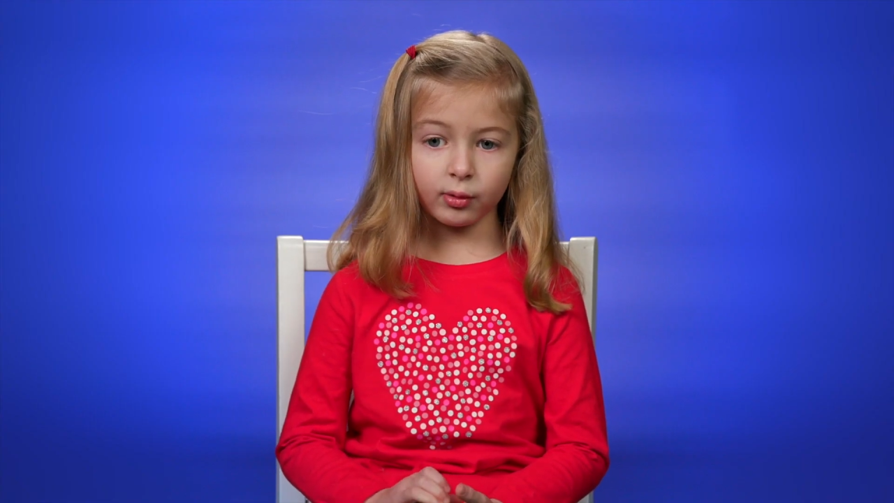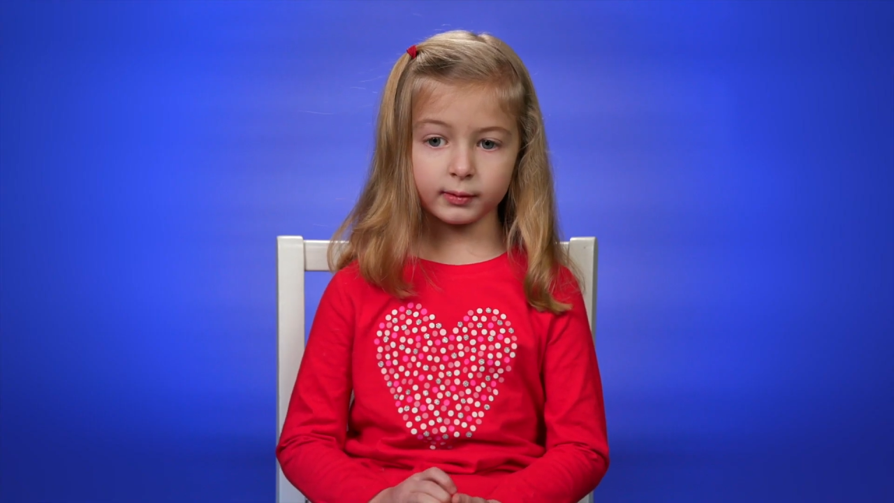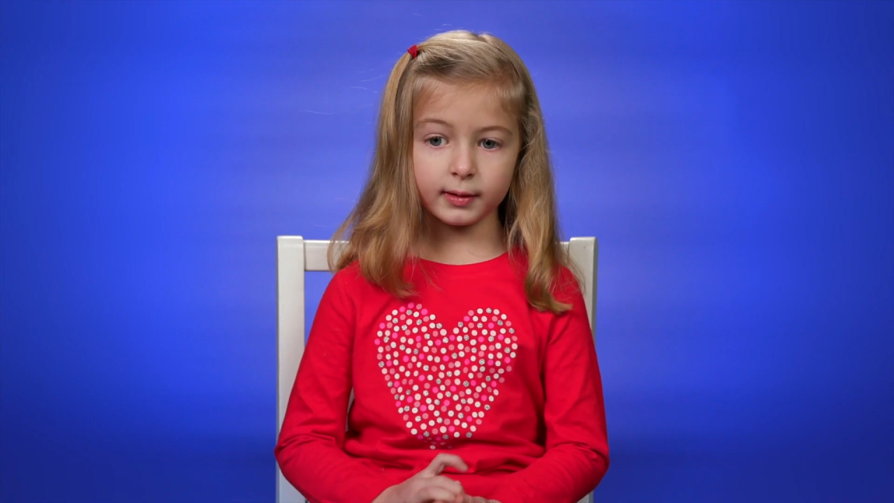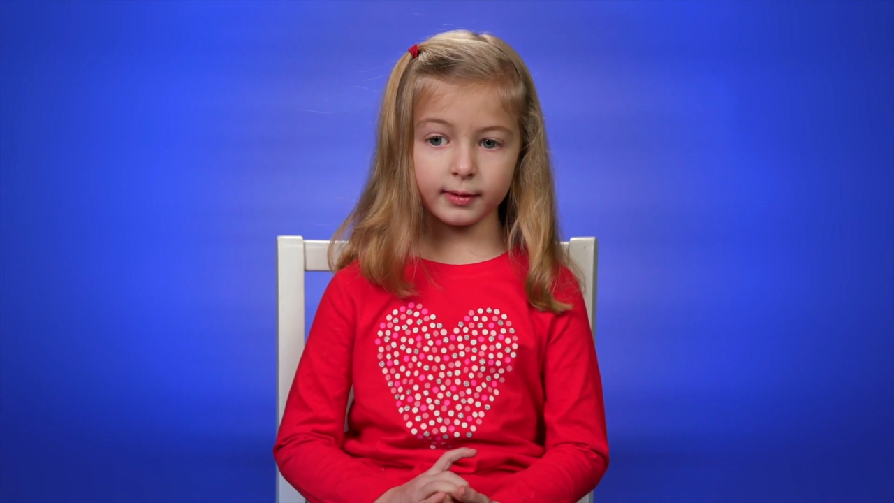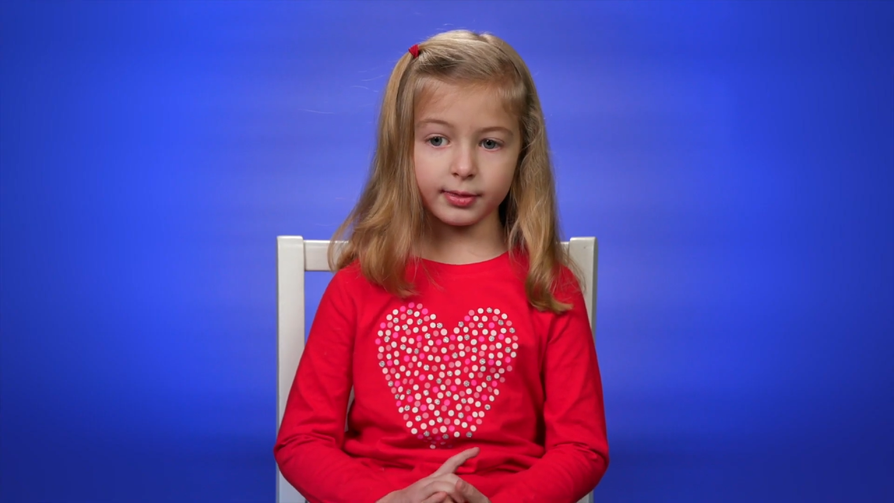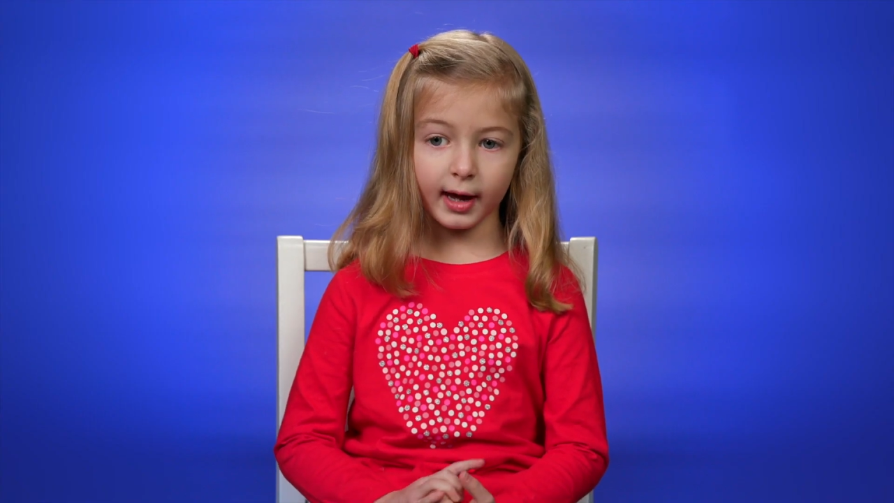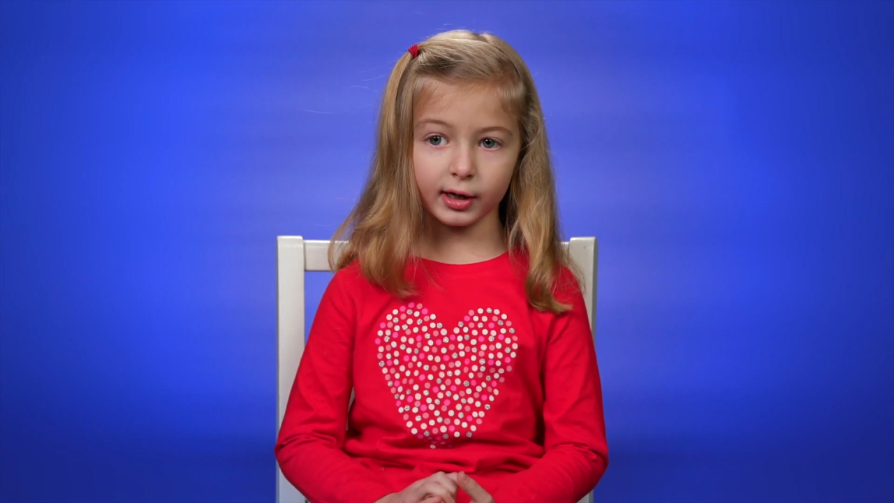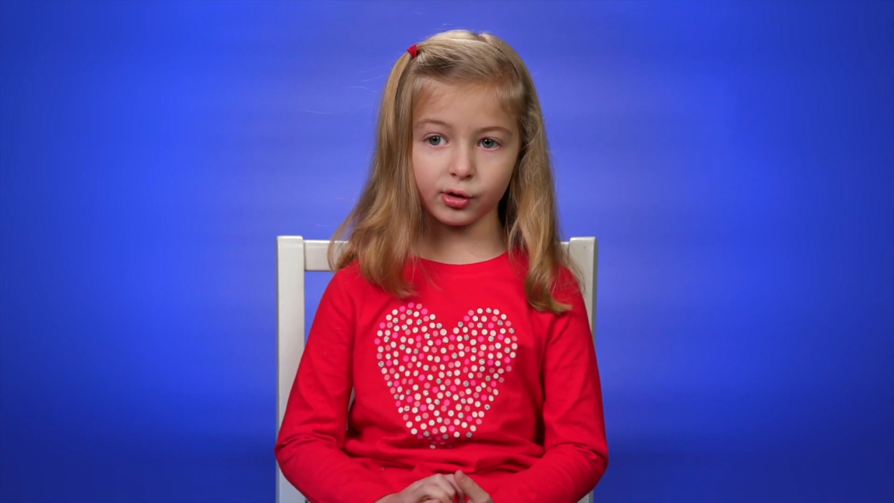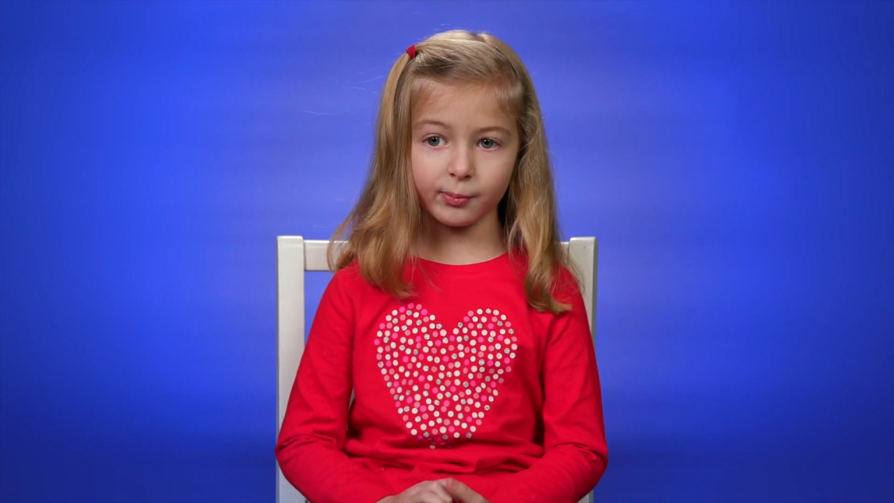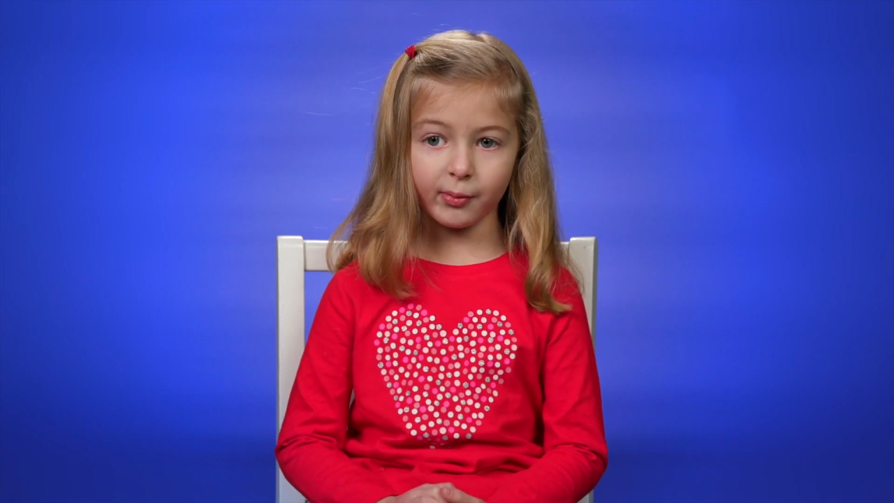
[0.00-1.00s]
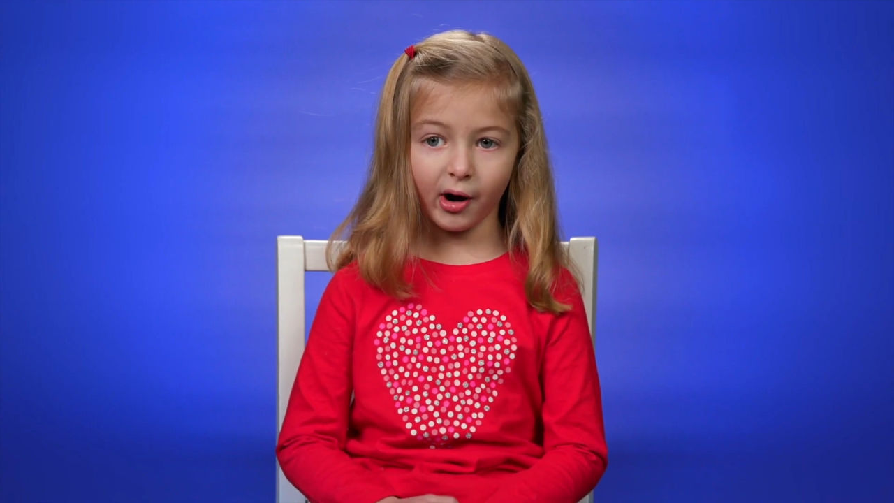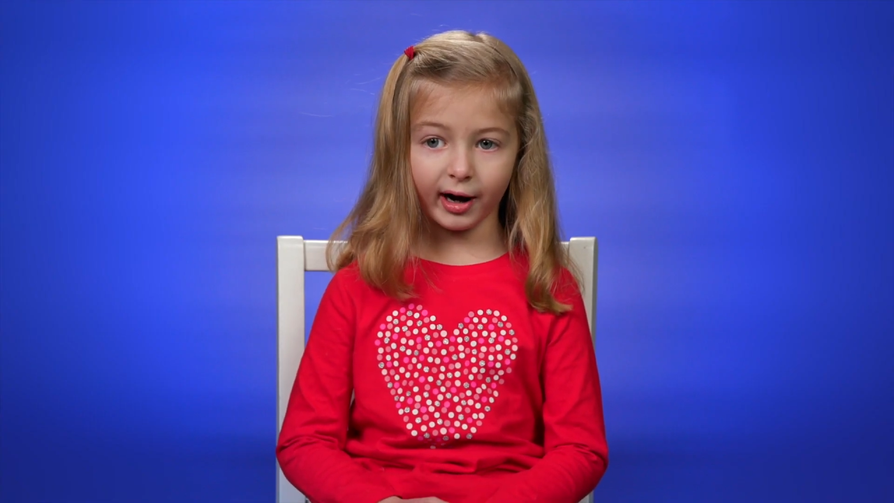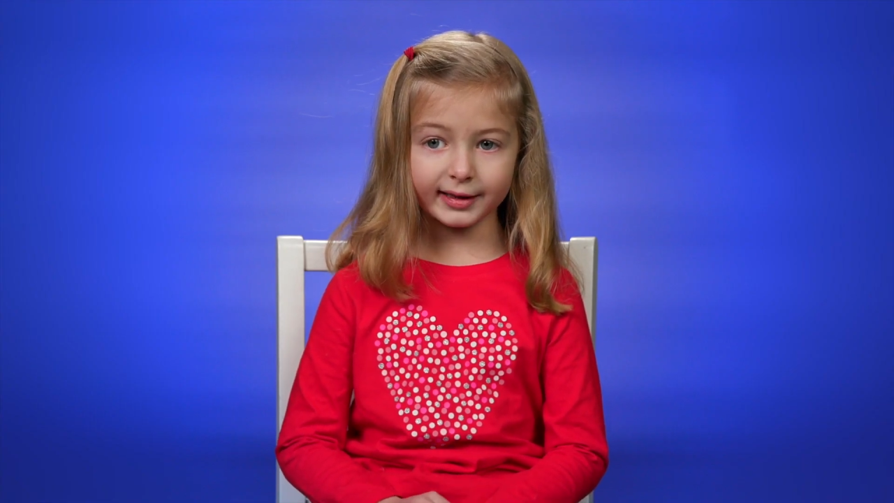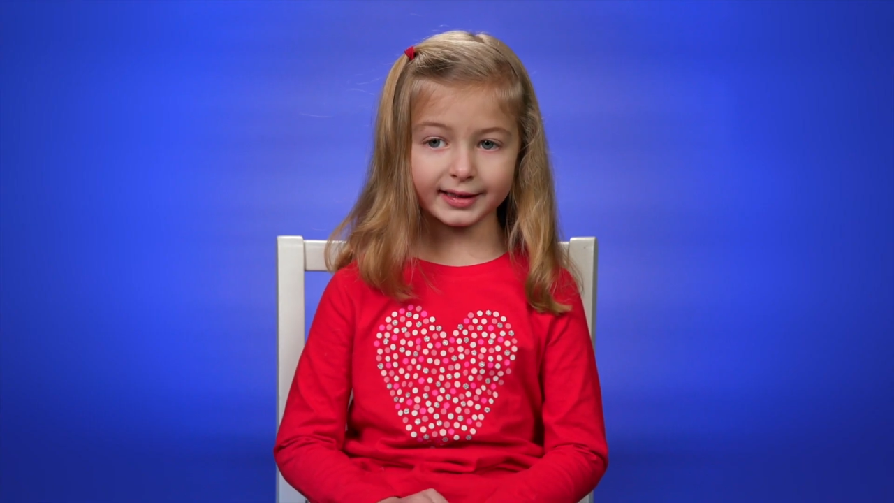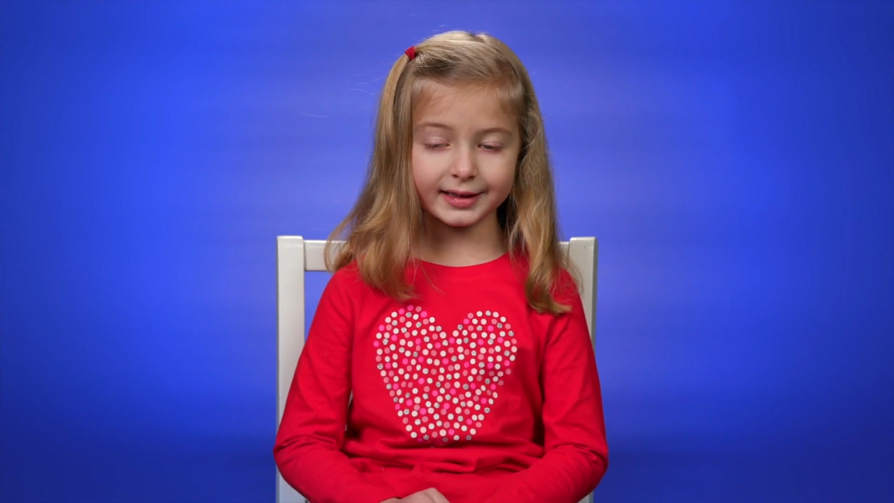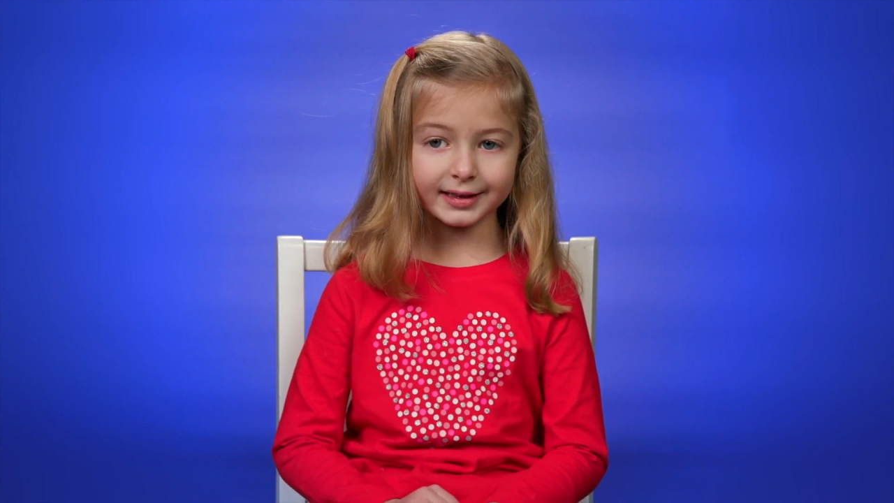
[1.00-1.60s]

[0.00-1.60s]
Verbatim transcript: what's inside your body.